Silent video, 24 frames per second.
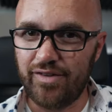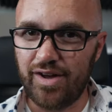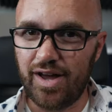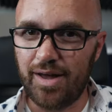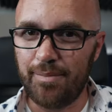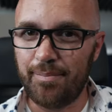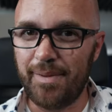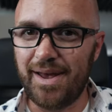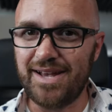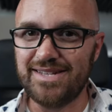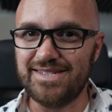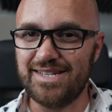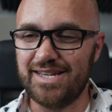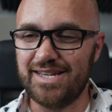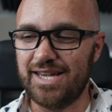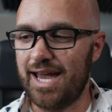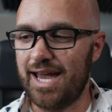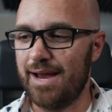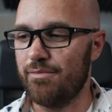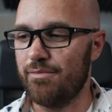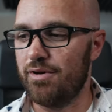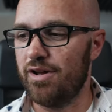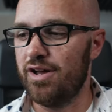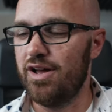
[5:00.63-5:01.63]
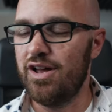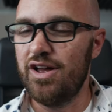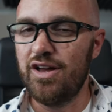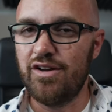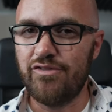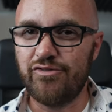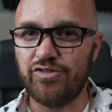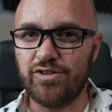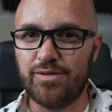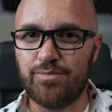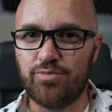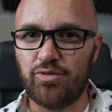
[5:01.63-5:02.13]
amazing camera
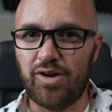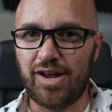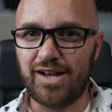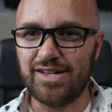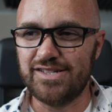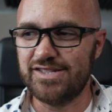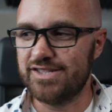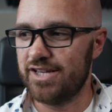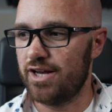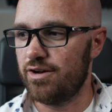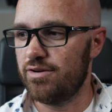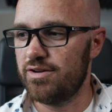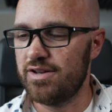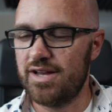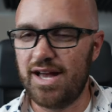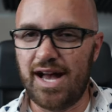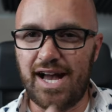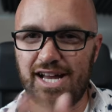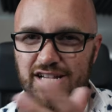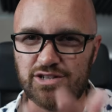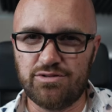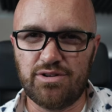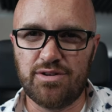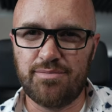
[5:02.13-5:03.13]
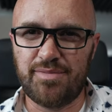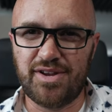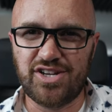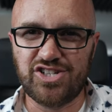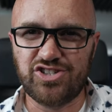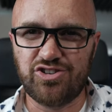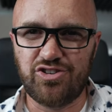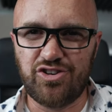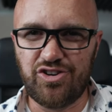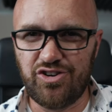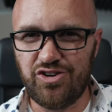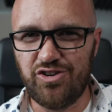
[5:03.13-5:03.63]
for the price, so I just want to make
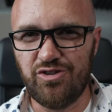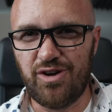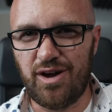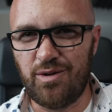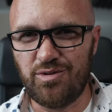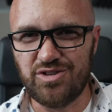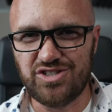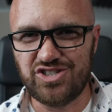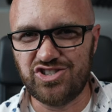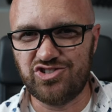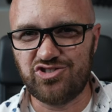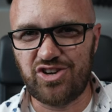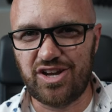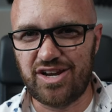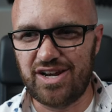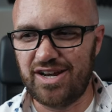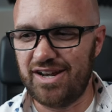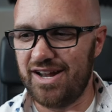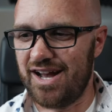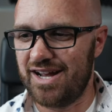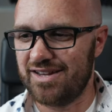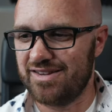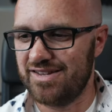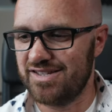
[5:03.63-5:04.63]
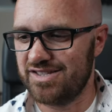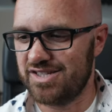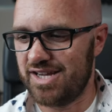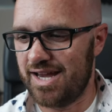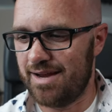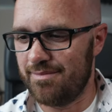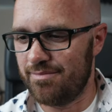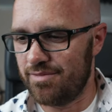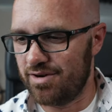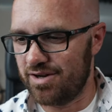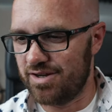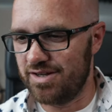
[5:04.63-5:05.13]
sure you knew I wasn't trying to knock this
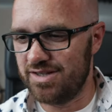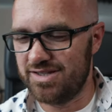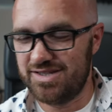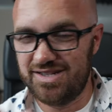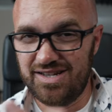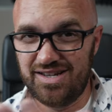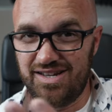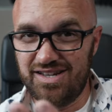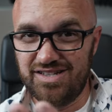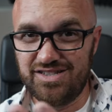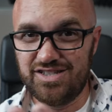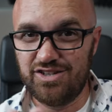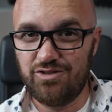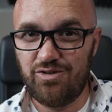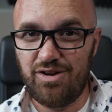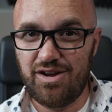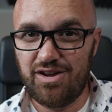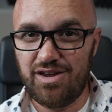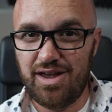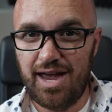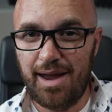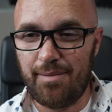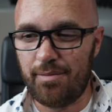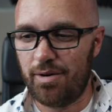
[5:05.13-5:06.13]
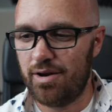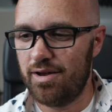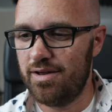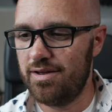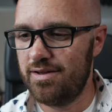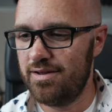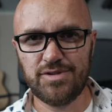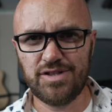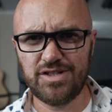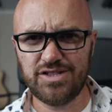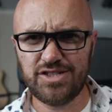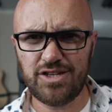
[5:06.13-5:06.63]
camera because it's a great camera.
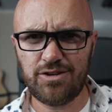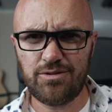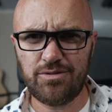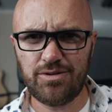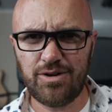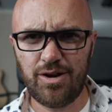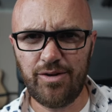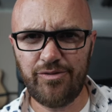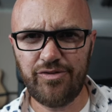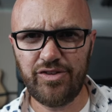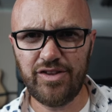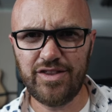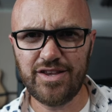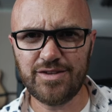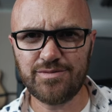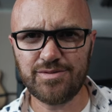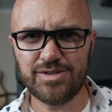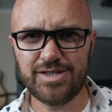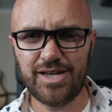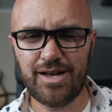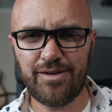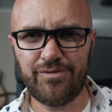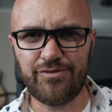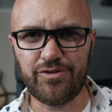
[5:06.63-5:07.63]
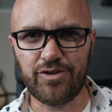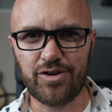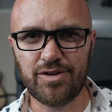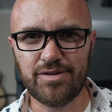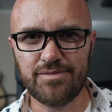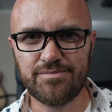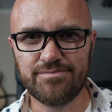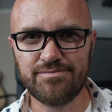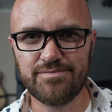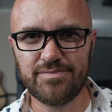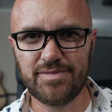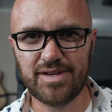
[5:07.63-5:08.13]
So hopefully this was helpful,
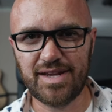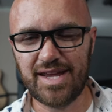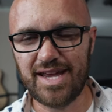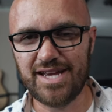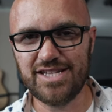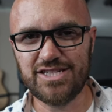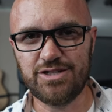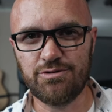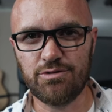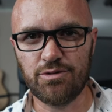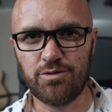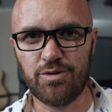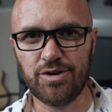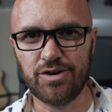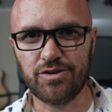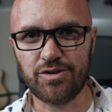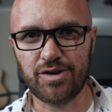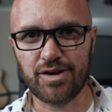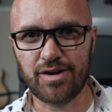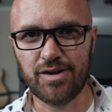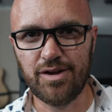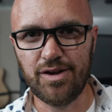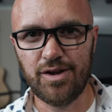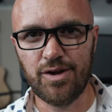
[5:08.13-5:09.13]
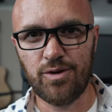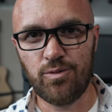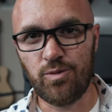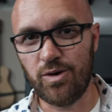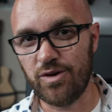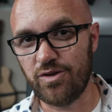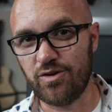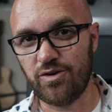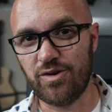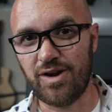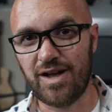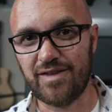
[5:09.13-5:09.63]
in case you were wondering
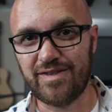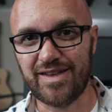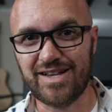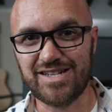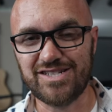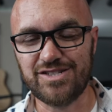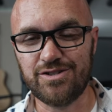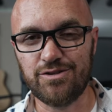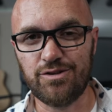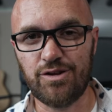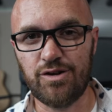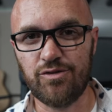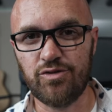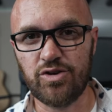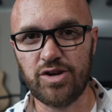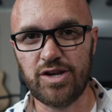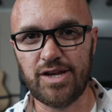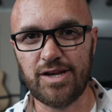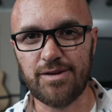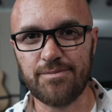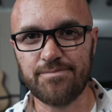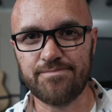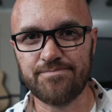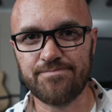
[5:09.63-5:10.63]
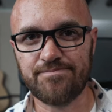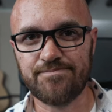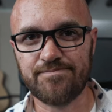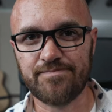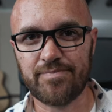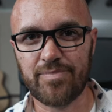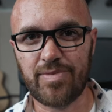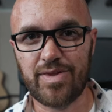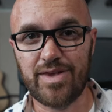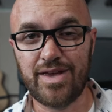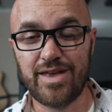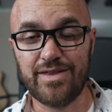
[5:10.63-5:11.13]
whether or not they still overheat.
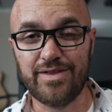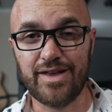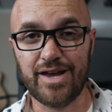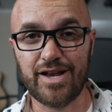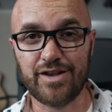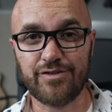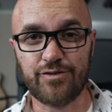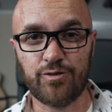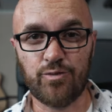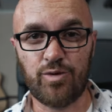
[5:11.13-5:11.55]
Thanks for